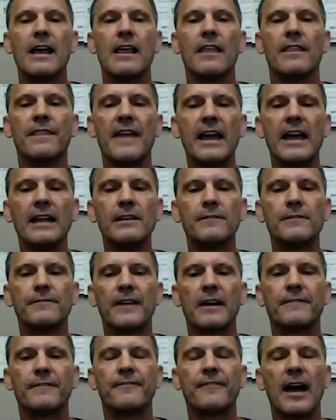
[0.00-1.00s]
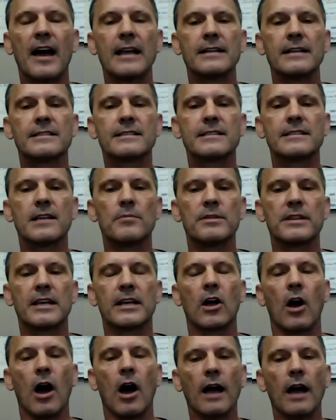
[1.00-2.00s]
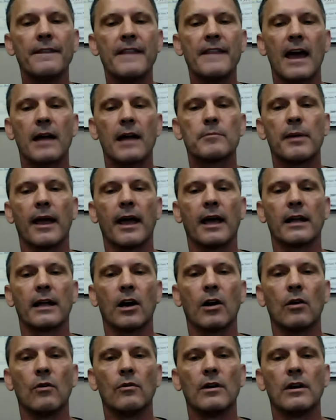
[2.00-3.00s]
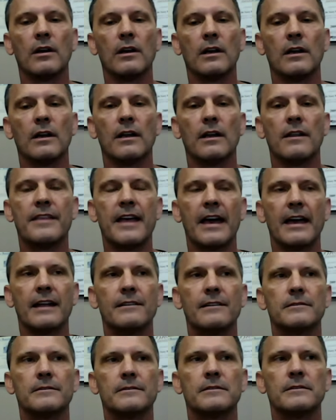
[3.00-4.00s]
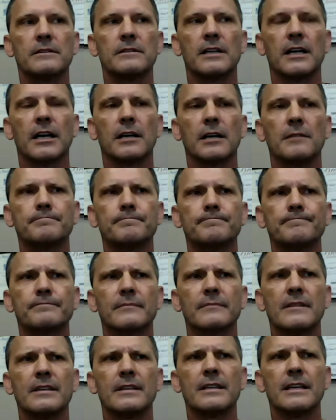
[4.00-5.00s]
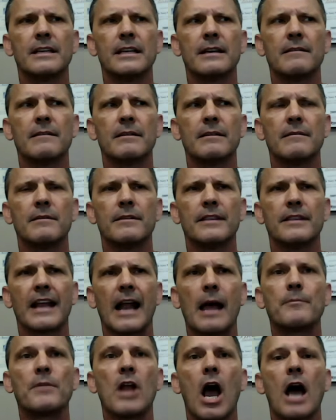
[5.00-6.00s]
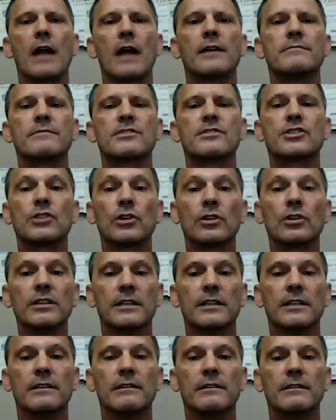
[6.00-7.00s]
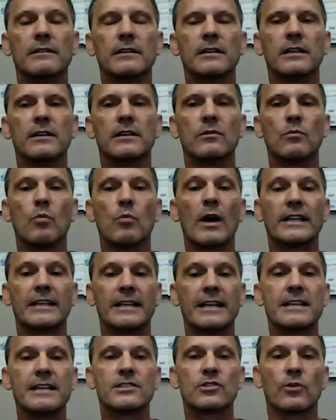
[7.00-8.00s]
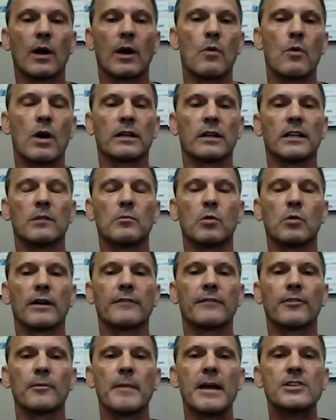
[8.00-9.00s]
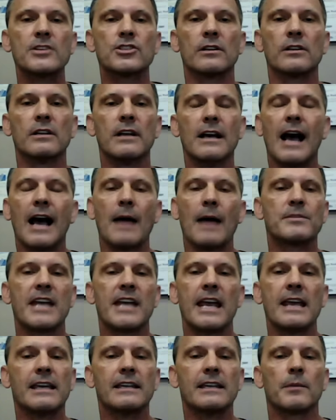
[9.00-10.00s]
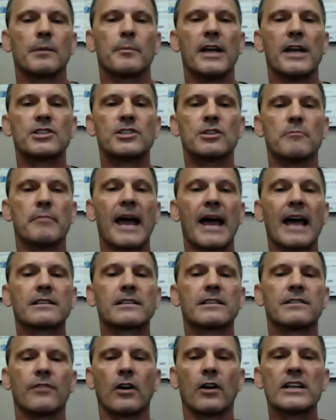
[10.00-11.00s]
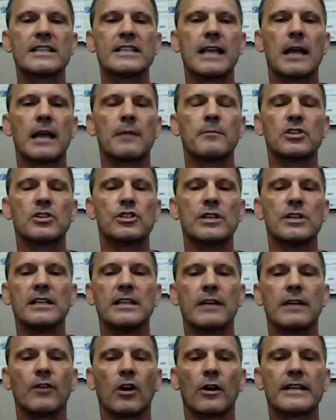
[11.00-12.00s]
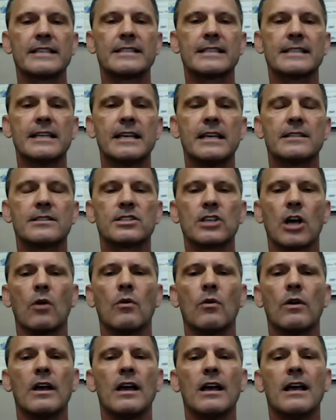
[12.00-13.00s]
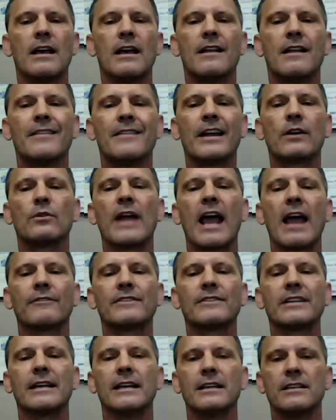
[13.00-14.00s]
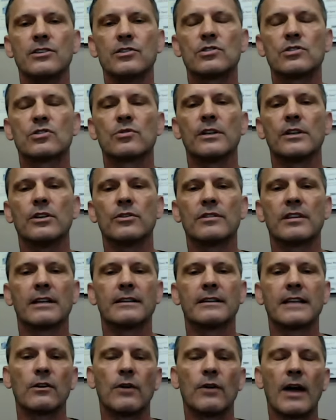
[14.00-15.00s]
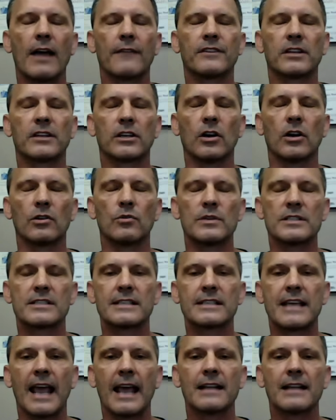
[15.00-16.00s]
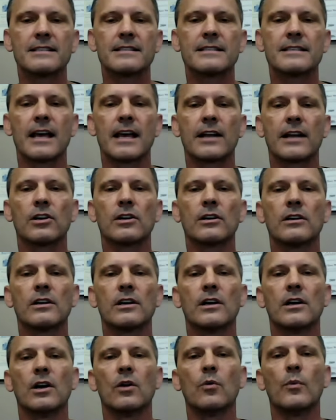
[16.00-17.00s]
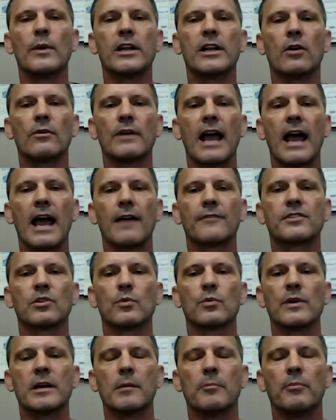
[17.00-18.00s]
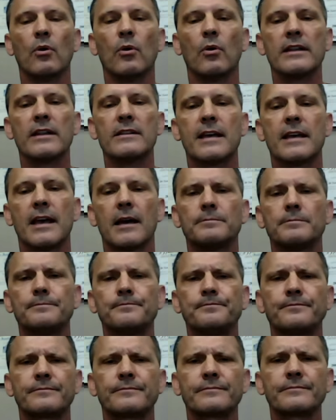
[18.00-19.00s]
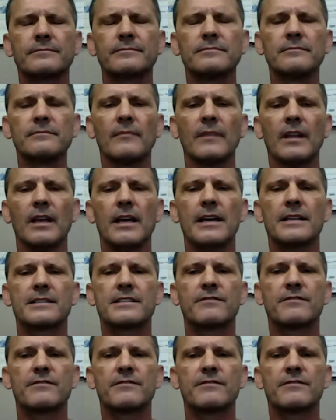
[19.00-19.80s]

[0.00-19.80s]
Then if I find something on that panel that that I'm not certain what it is, or I want a little more information, I'm taking the patient back to the very same machine they've already seen, so they don't have to get used to a new thing. They don't have to go to a scan center. We don't have to reappoint them. It's